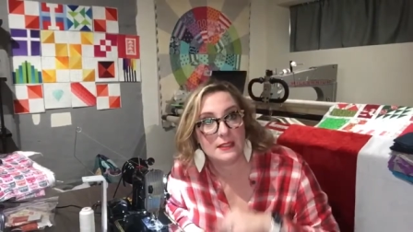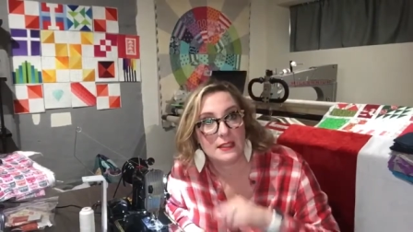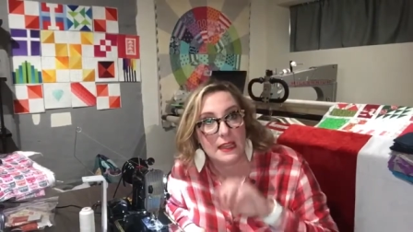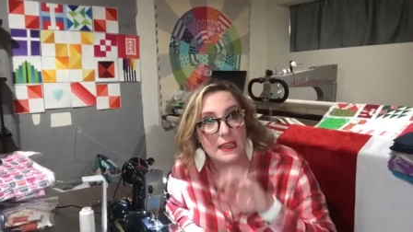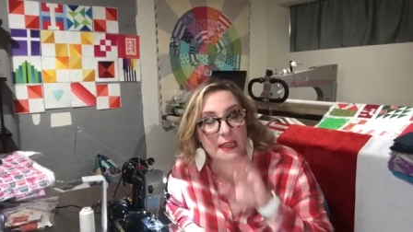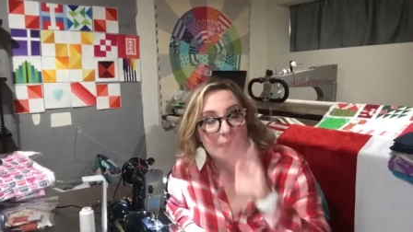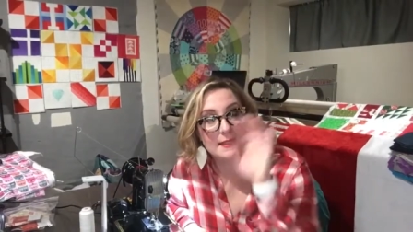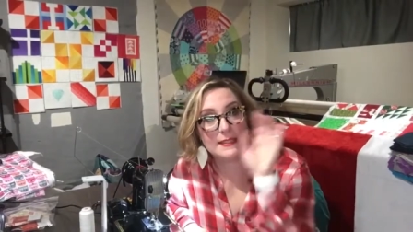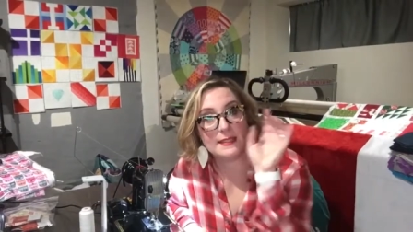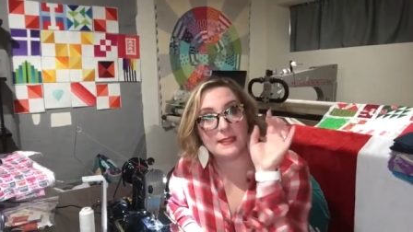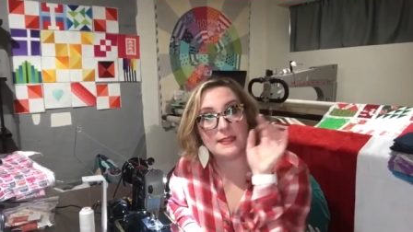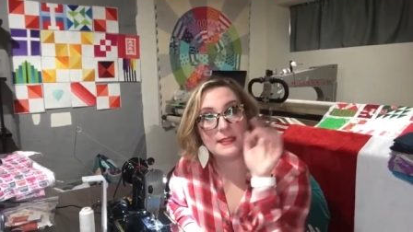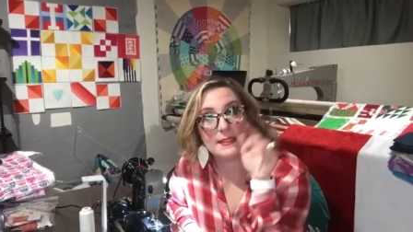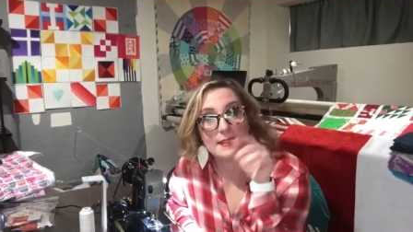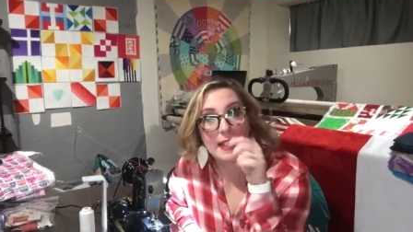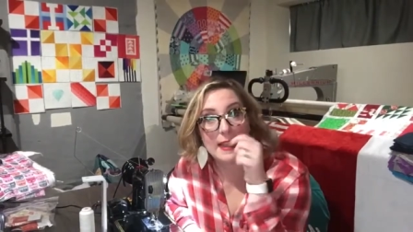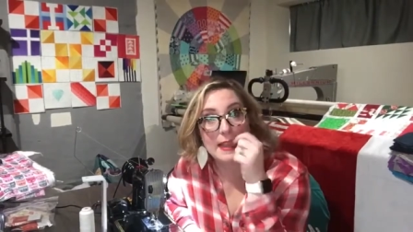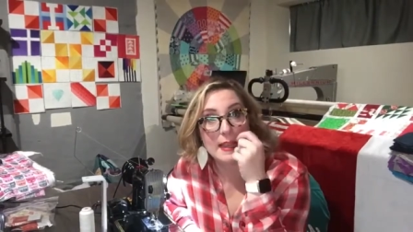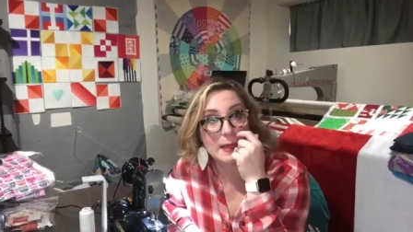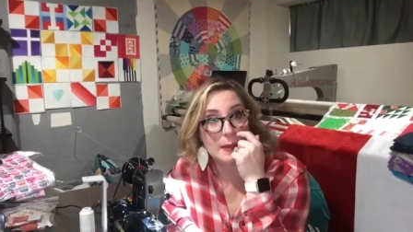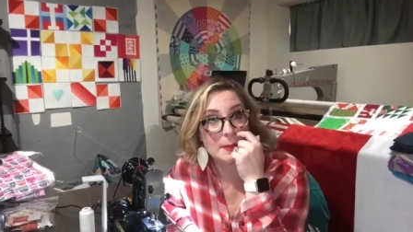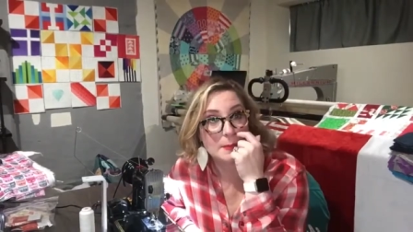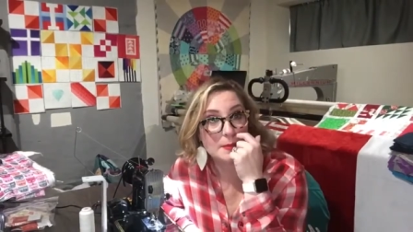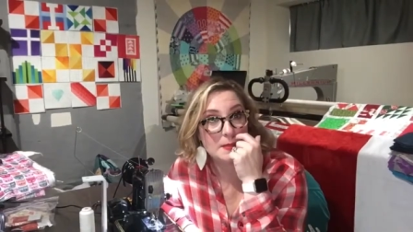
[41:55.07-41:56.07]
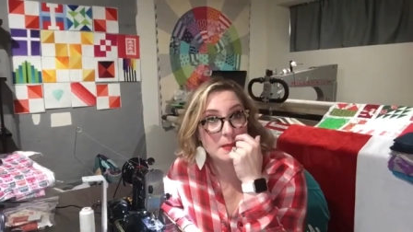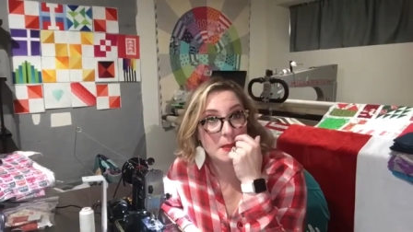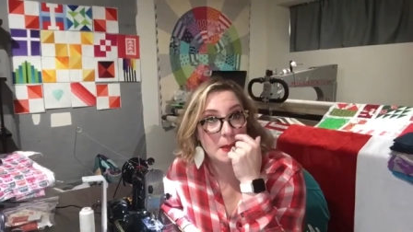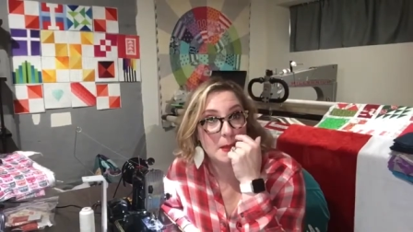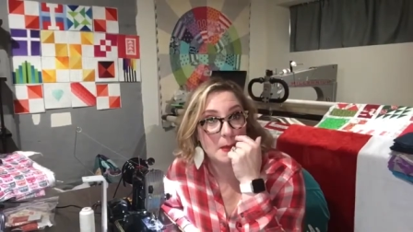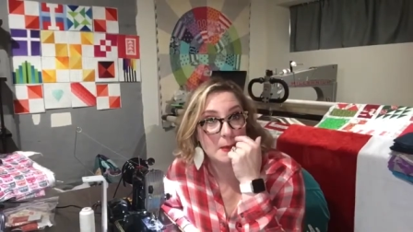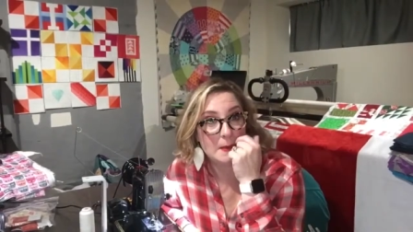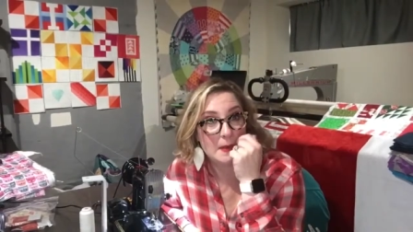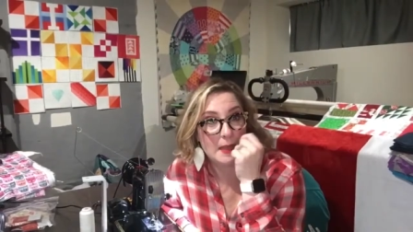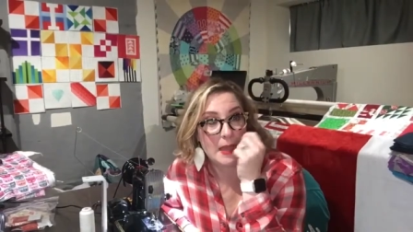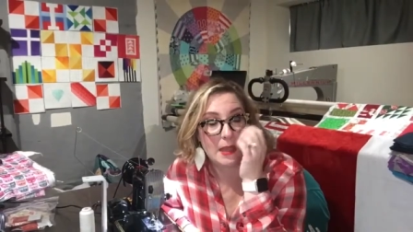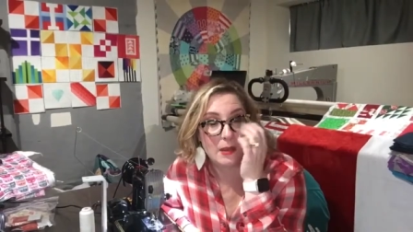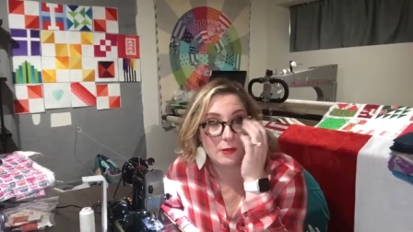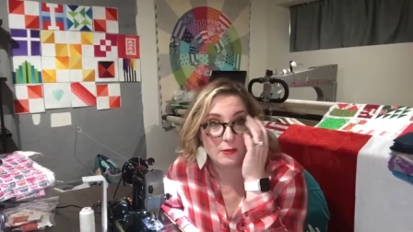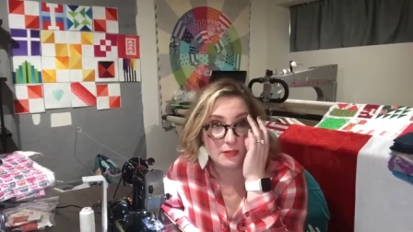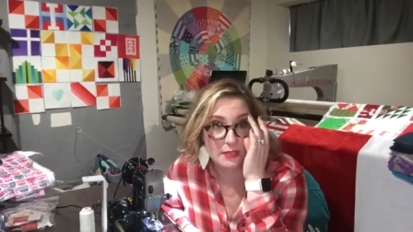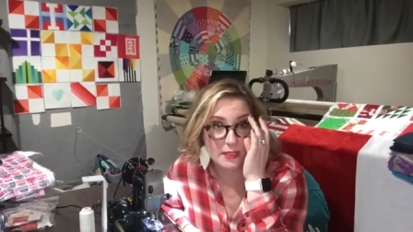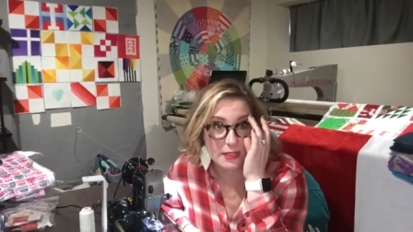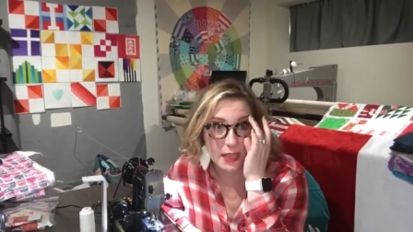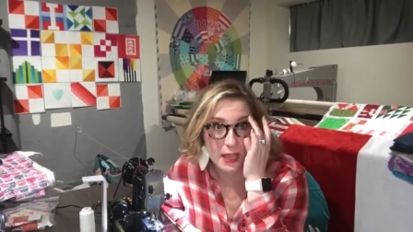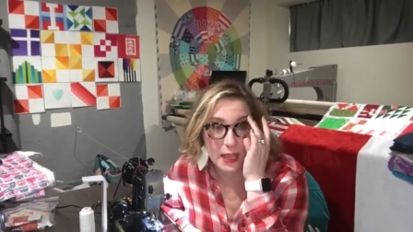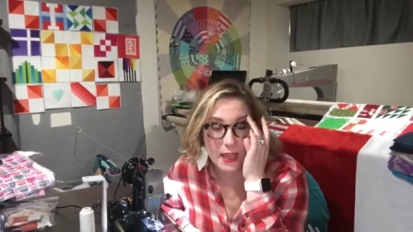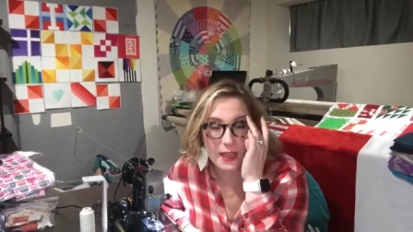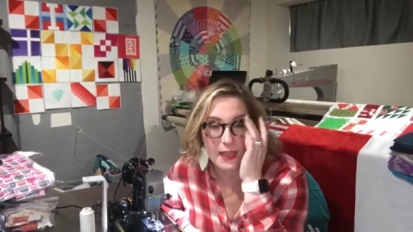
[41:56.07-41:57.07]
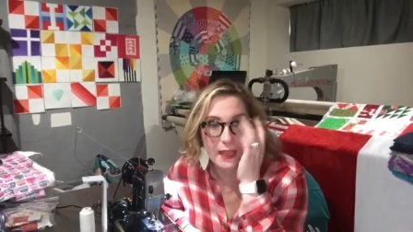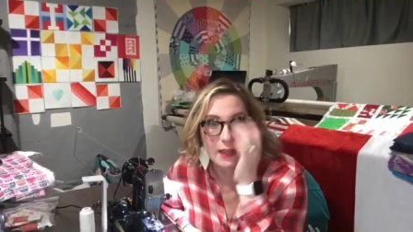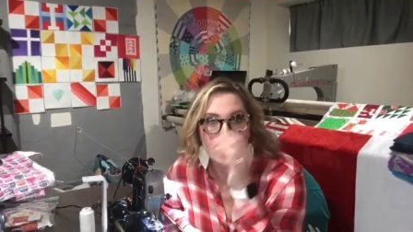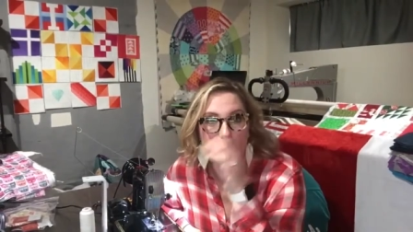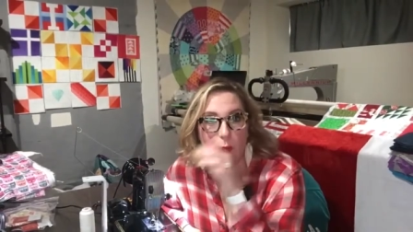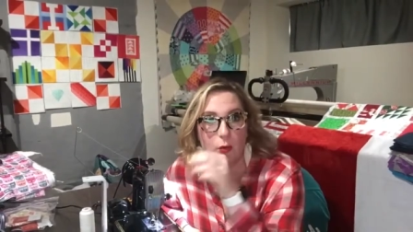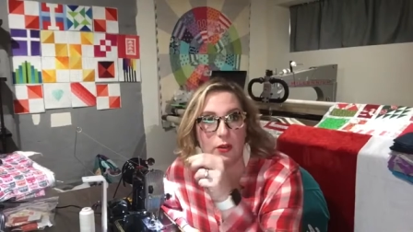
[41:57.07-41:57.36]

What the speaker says: is stamped on the outside